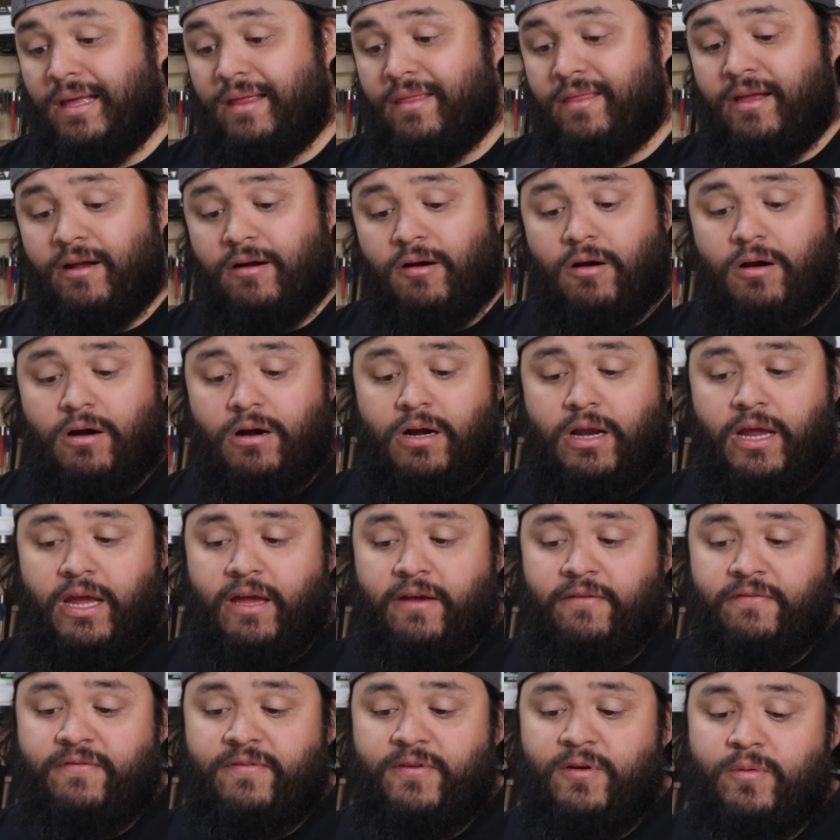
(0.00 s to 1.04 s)
There are
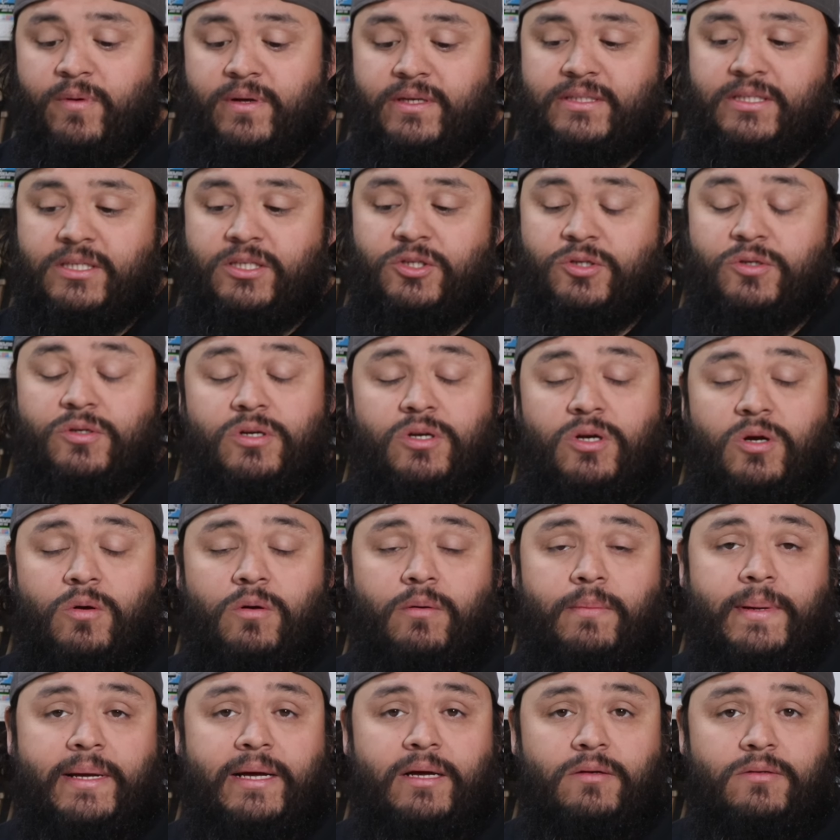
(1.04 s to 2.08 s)
a few ways that you can go
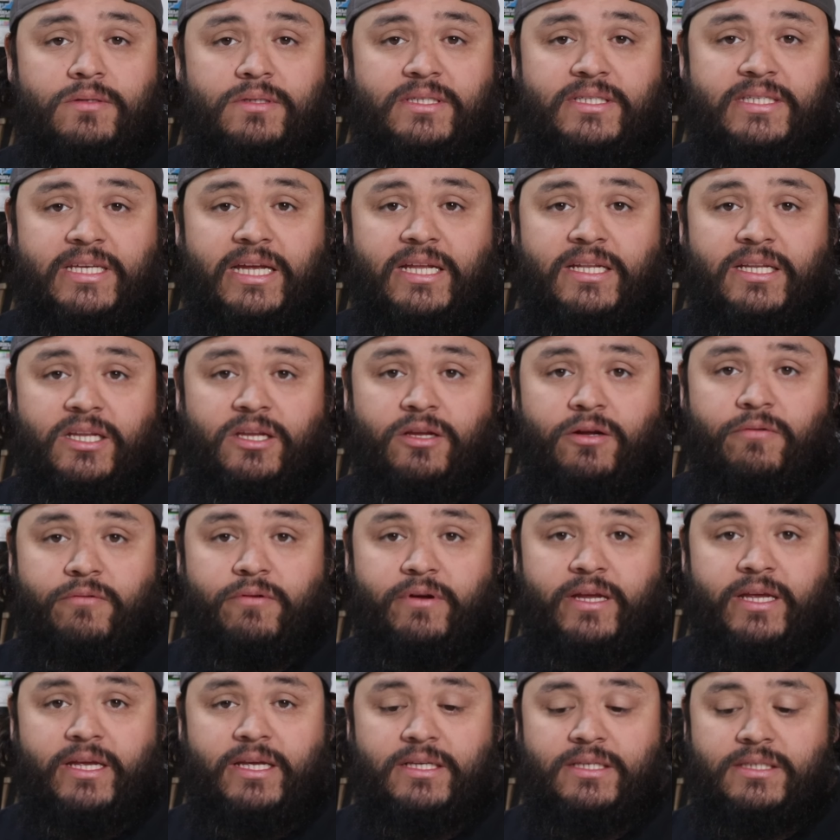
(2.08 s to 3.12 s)
about sanding your
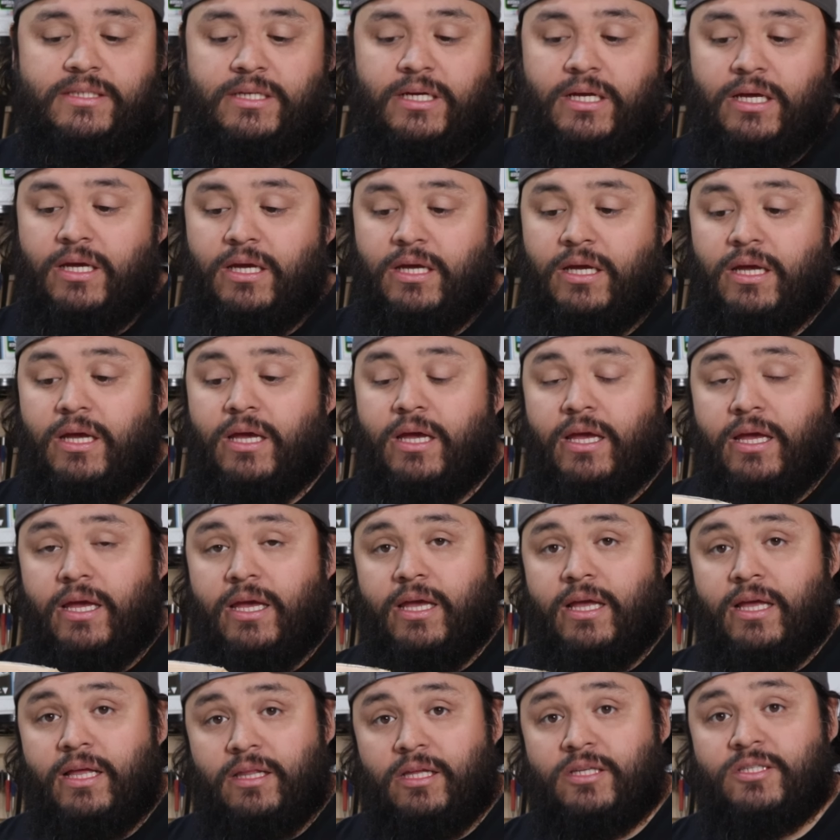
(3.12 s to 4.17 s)
rings.
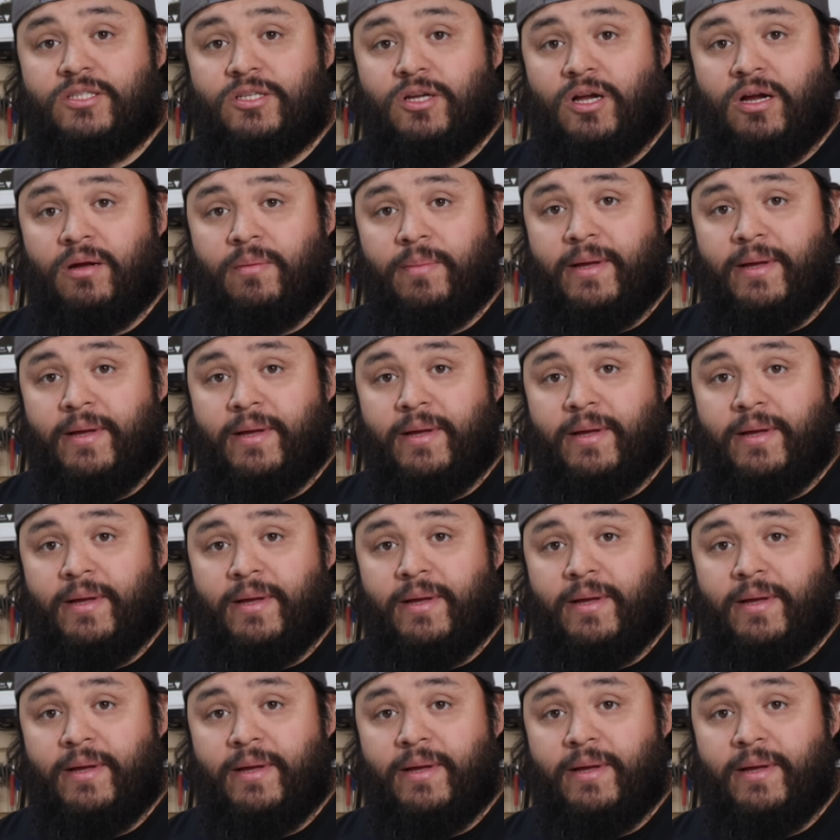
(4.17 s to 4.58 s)
Let's talk